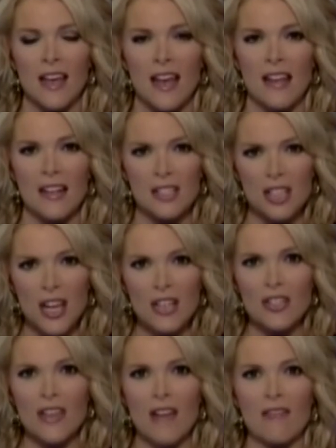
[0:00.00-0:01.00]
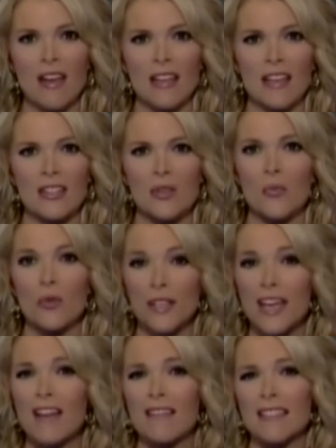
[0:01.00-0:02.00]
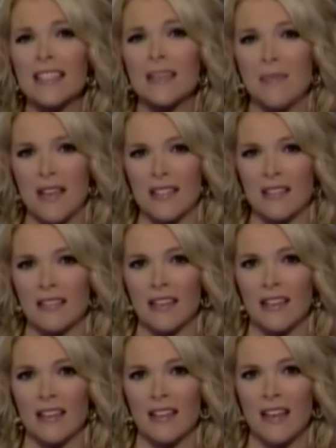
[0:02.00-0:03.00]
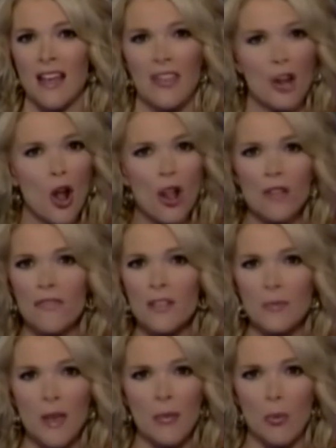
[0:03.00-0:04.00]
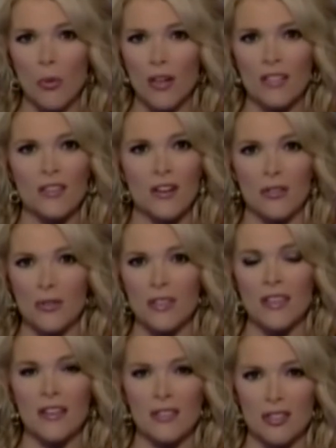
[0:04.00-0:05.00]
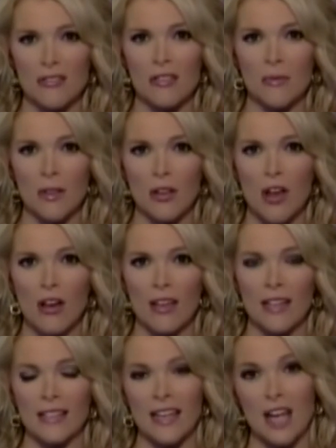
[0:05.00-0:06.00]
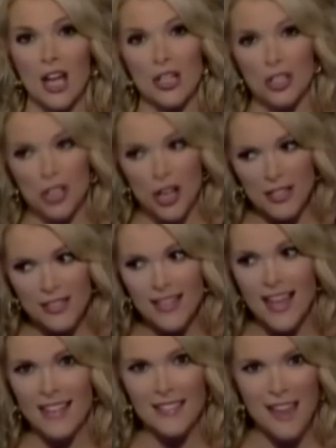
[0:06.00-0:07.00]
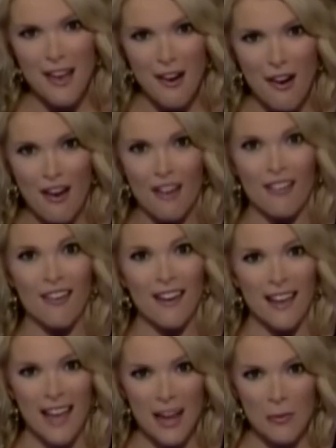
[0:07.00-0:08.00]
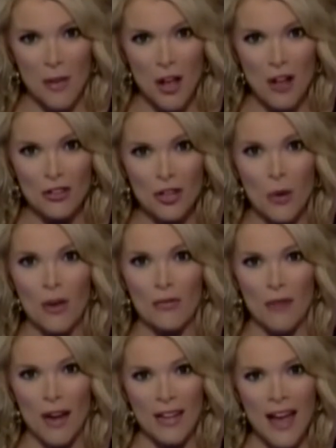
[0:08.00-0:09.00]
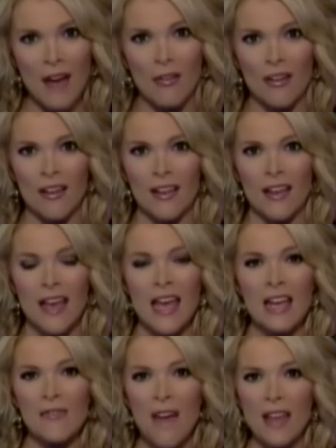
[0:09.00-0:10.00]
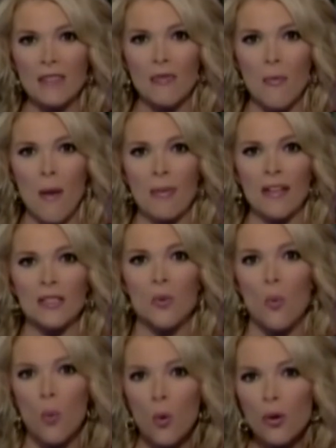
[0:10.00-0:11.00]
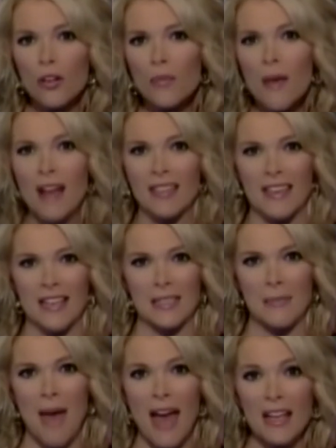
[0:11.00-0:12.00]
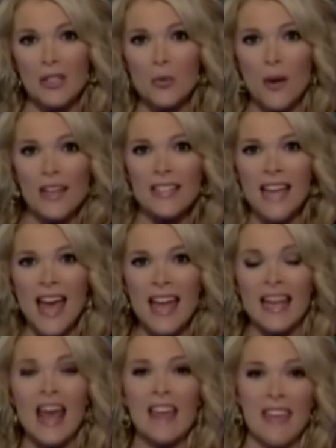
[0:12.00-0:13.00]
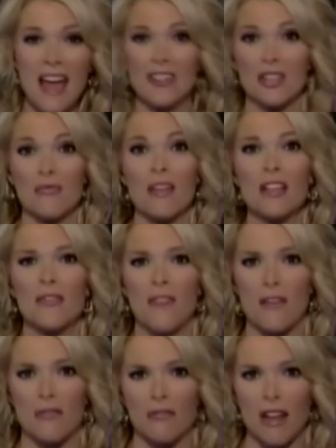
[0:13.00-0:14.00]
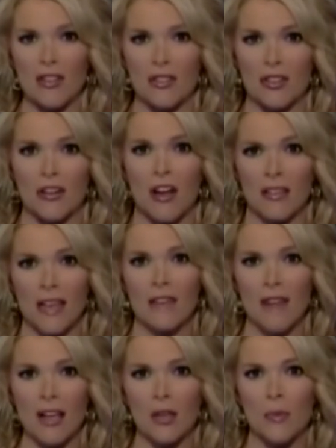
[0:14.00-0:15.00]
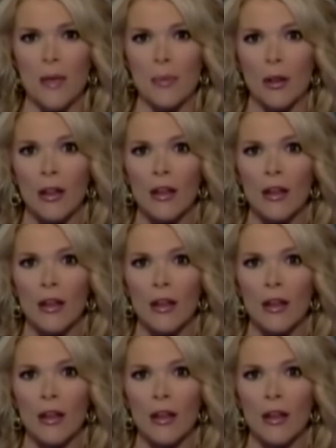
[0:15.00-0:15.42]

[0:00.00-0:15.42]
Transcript: that a change in that regulation would guarantee, basically, that all of these people were going to start losing their insurance when the law kicked in, just as they are, and we all know it right now. In fact, the Republicans warned about this back in 2010. They actually read the Federal Register, unlike regular people.